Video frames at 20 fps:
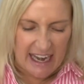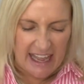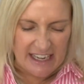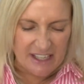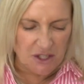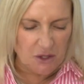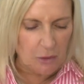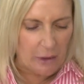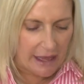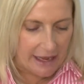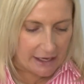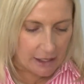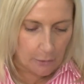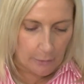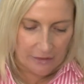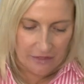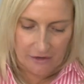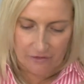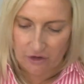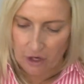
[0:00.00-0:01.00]
I do like it
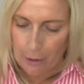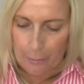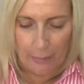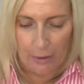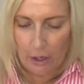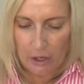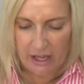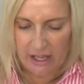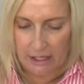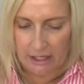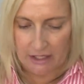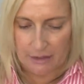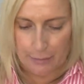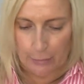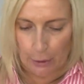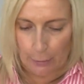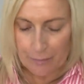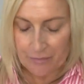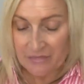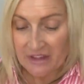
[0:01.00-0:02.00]
when they've got pockets,
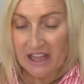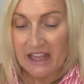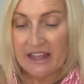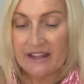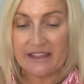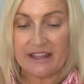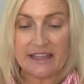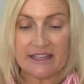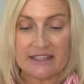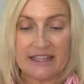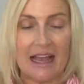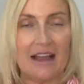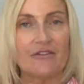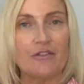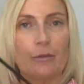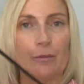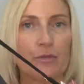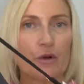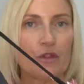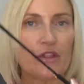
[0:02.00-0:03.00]
but these
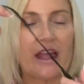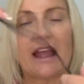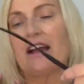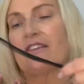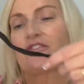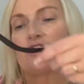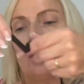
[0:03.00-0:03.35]
haven't, but they have